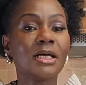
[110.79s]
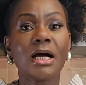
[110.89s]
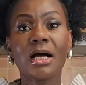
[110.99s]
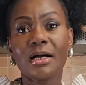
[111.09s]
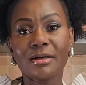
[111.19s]

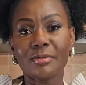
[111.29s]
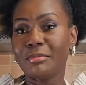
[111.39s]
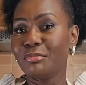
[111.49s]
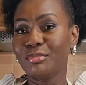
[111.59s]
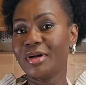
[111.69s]

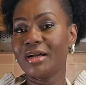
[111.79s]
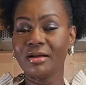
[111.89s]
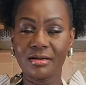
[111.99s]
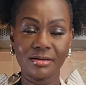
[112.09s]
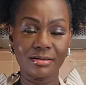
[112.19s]

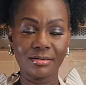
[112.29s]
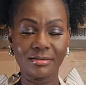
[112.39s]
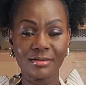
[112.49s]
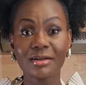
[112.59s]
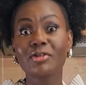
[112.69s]

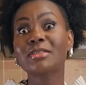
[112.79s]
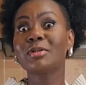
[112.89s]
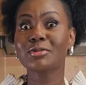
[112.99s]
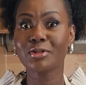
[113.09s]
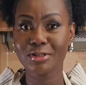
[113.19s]

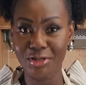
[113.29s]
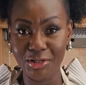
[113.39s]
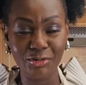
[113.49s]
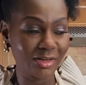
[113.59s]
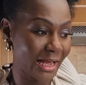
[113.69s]
Christmas was
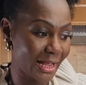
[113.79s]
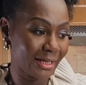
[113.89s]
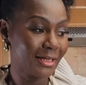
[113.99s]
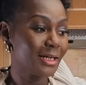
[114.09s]
good, okay?